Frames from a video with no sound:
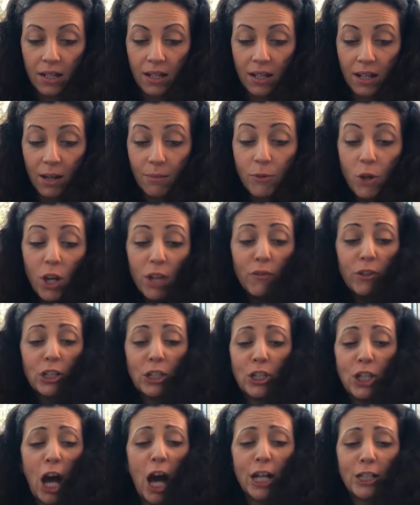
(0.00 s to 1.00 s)
"I'm not even
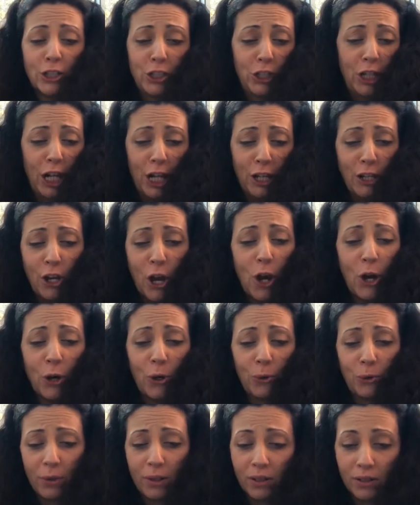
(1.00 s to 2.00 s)
touching
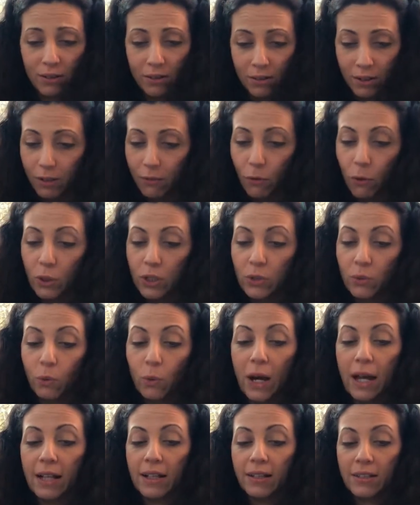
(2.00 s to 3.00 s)
you," the voice
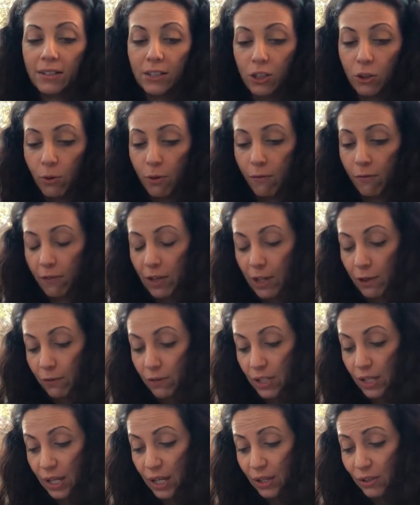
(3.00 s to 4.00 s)
wailed into a fit of
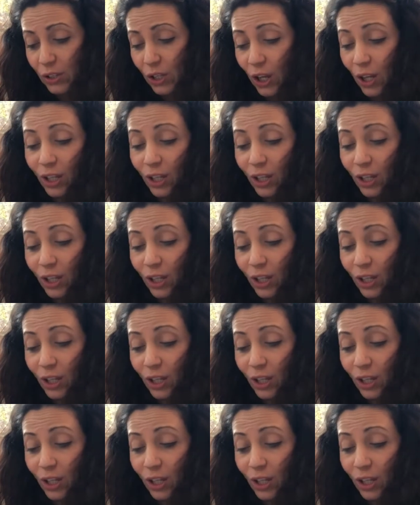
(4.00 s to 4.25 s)
tears.